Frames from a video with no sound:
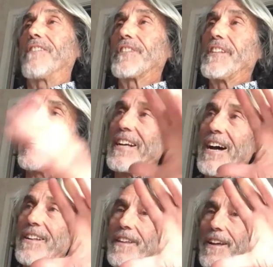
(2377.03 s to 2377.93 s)
held in
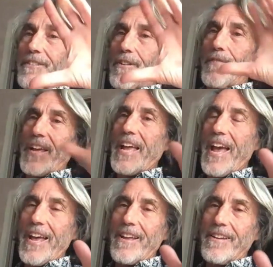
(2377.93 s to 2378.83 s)
the context of
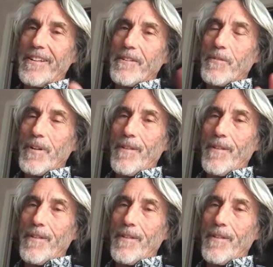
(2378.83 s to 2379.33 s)
AA.